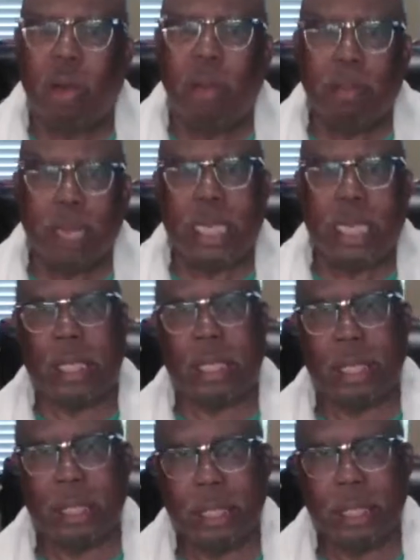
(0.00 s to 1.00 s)
of me.
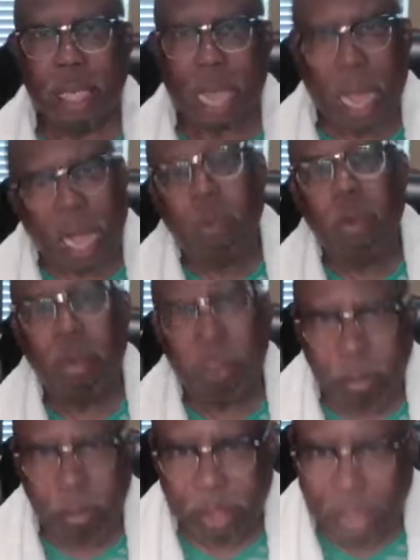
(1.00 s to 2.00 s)
I
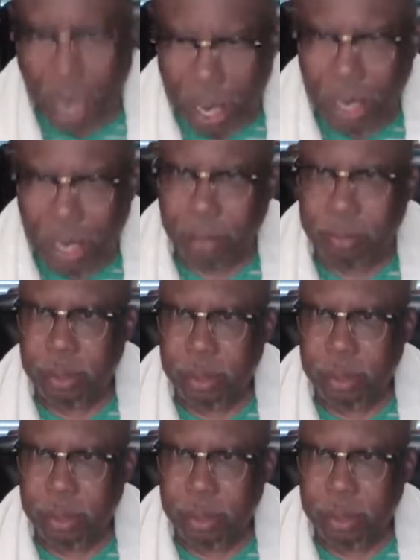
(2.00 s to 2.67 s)
remember time